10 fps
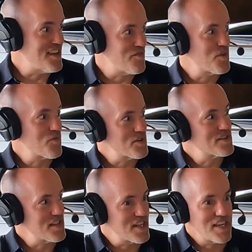It, we're, we're
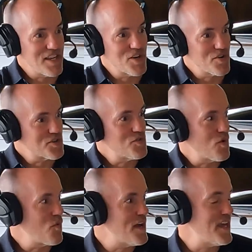still a year or two
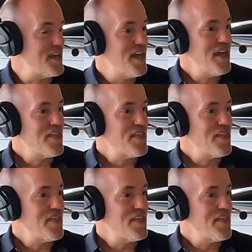away.